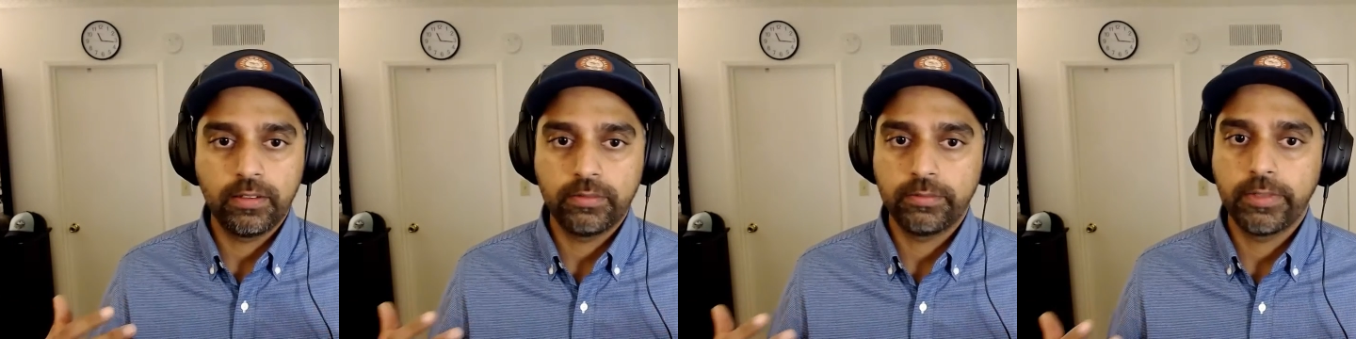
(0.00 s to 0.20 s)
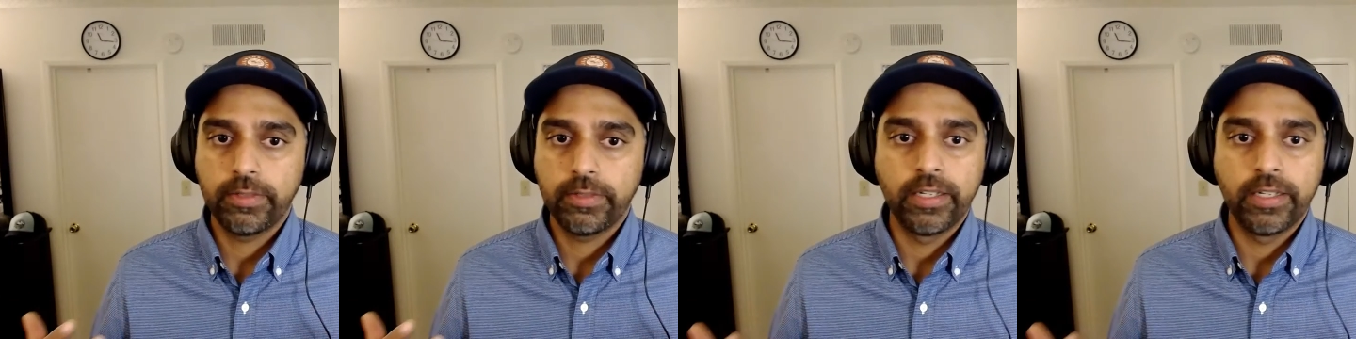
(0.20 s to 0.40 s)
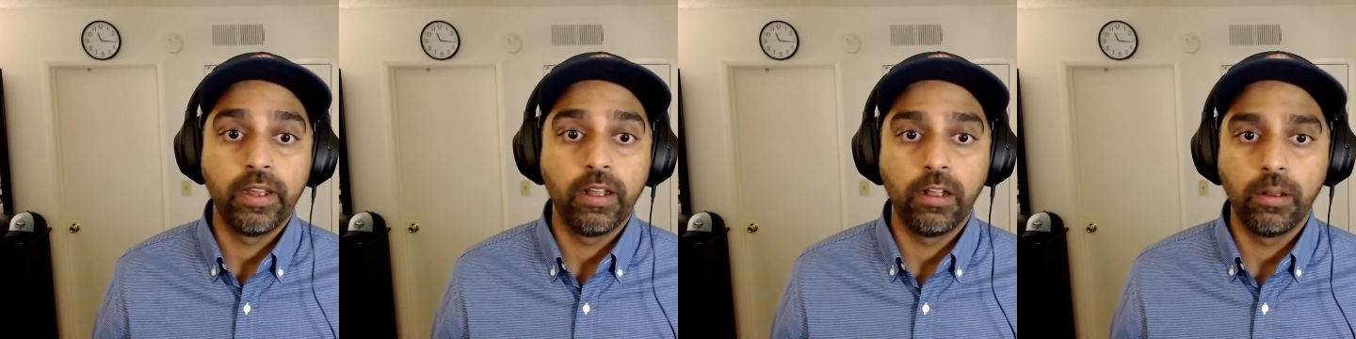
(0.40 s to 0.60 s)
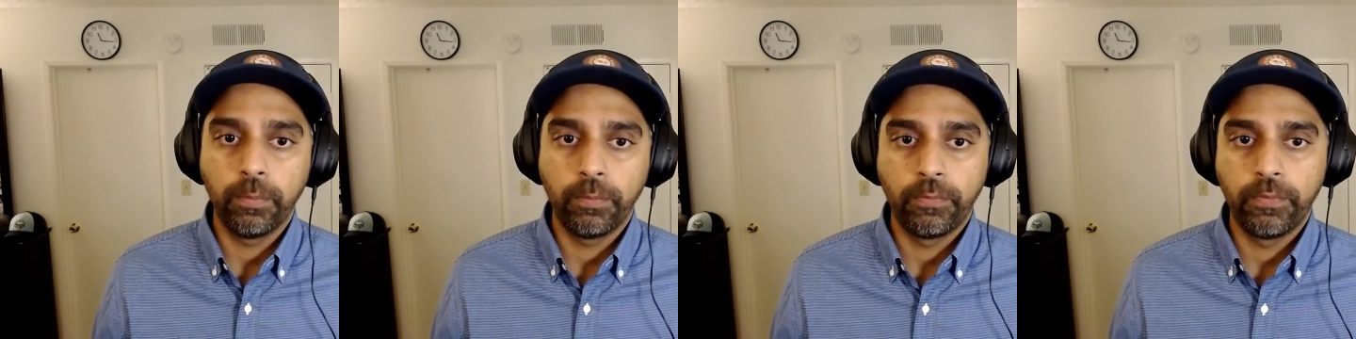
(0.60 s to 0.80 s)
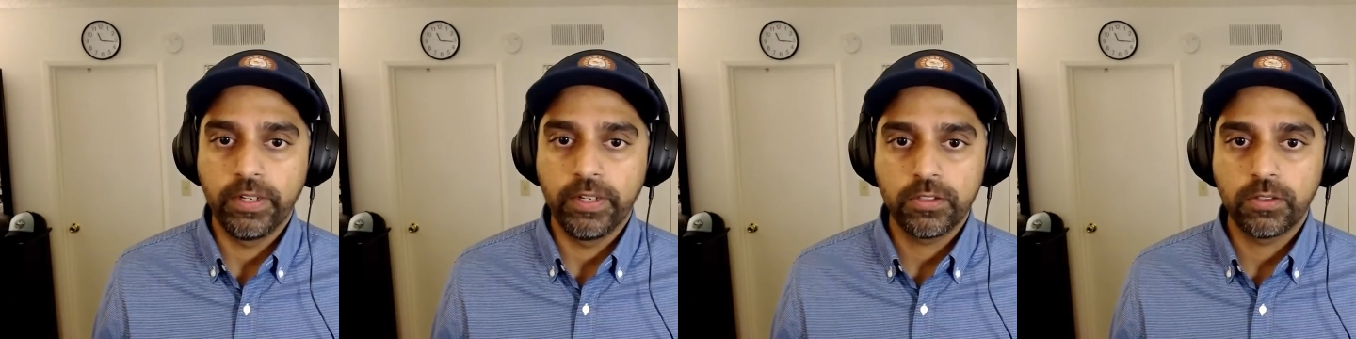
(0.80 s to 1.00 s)
continue to help
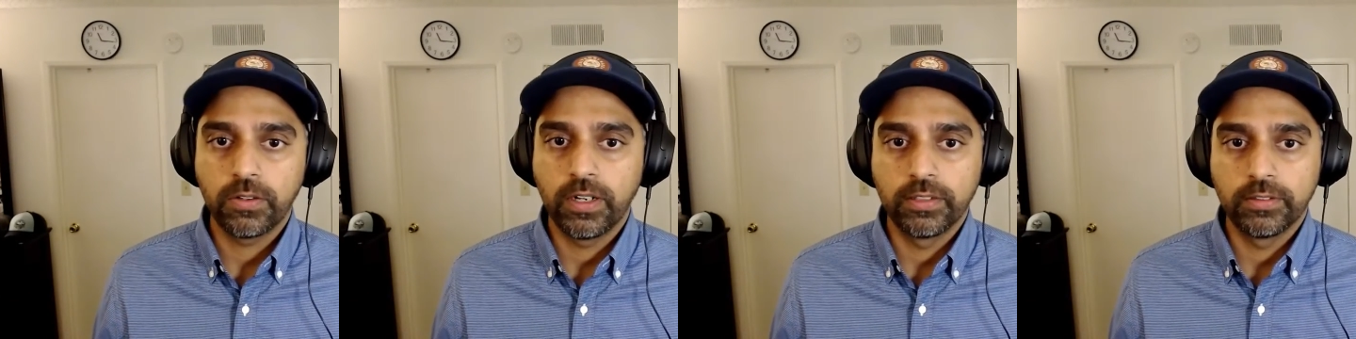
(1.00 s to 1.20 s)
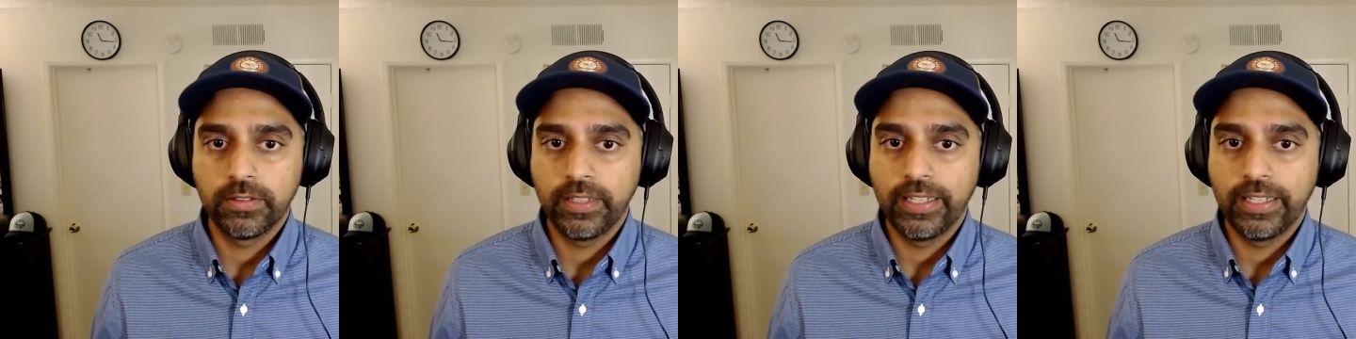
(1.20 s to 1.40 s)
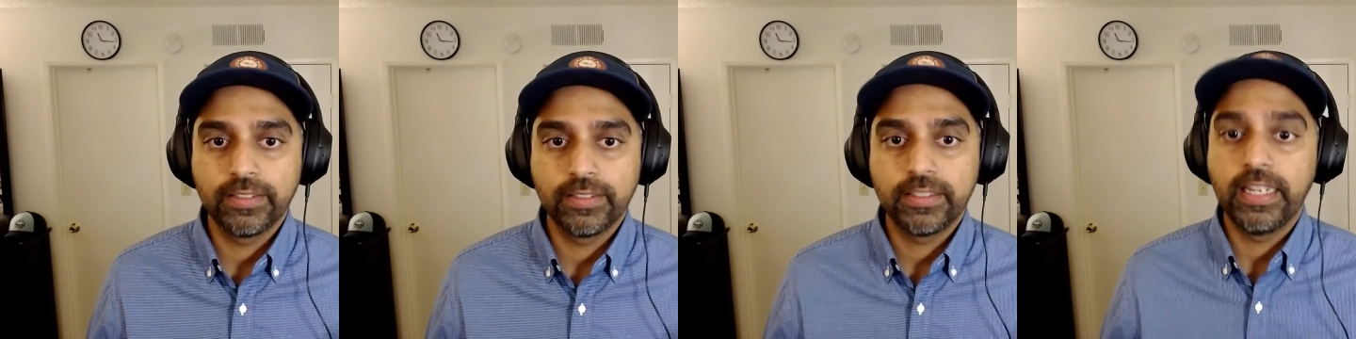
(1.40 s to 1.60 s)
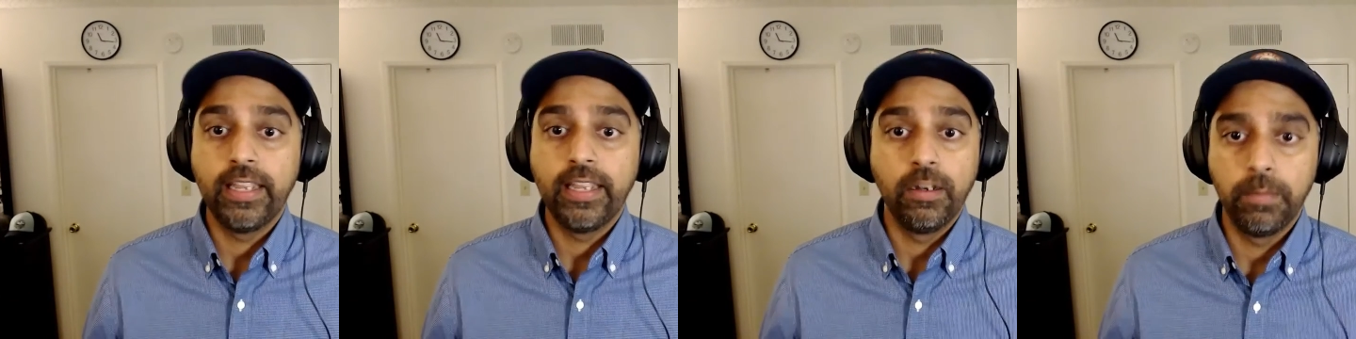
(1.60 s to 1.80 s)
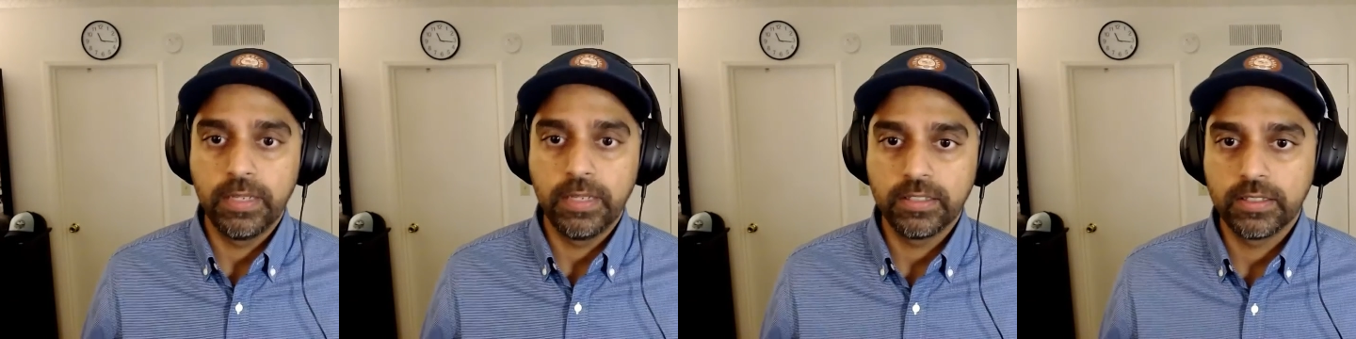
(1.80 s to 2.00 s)
restaurants like stay
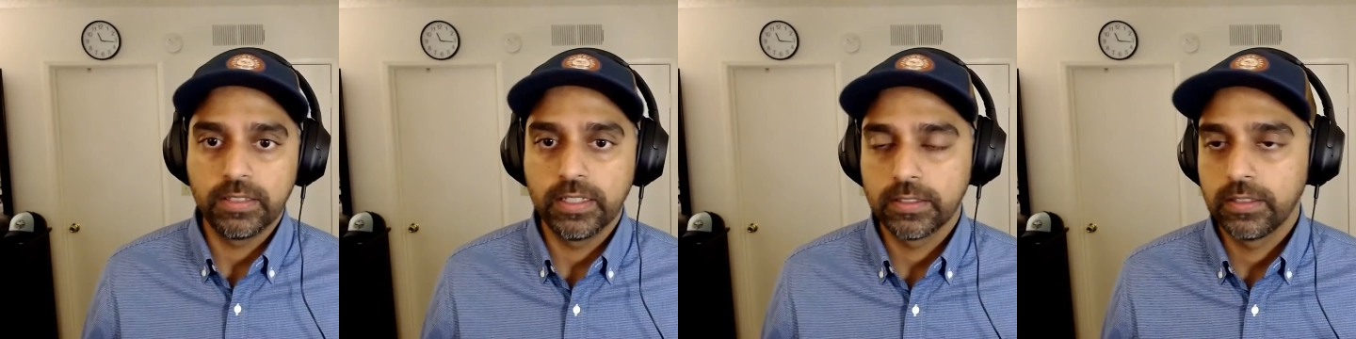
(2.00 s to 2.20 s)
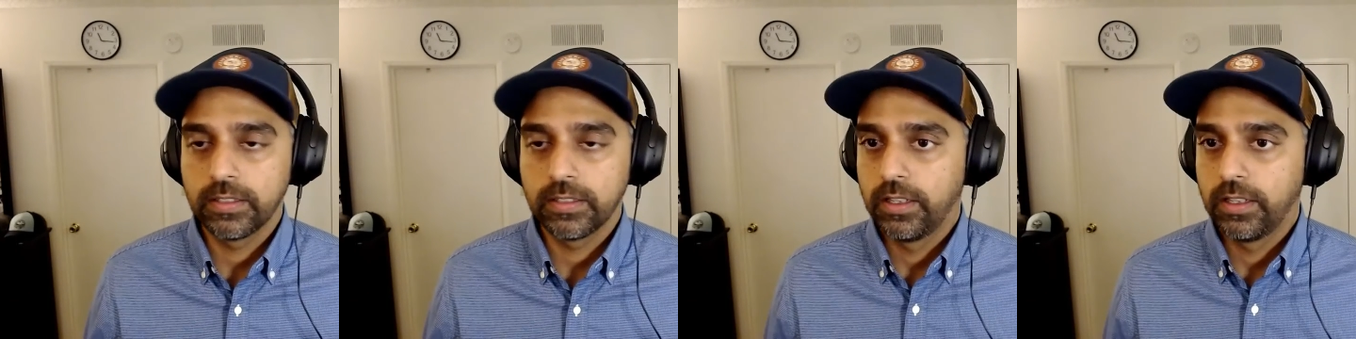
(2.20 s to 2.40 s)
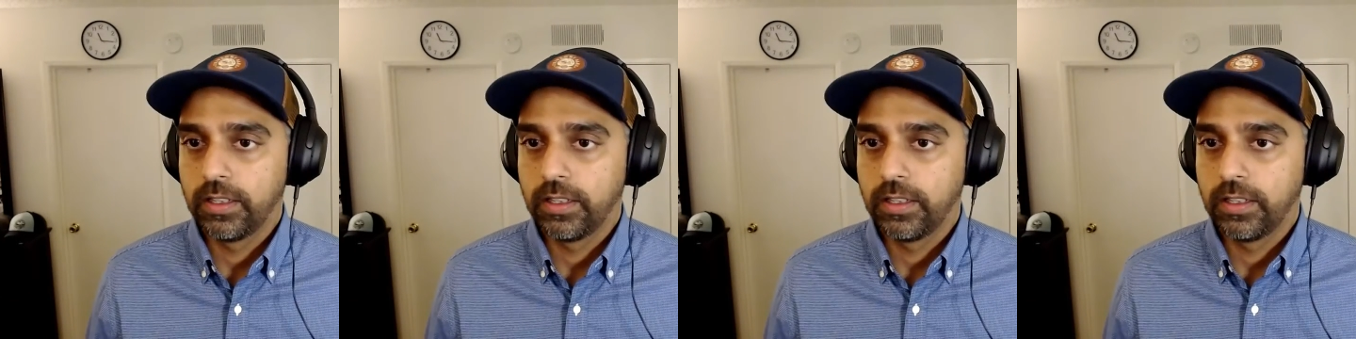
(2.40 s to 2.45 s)
in business.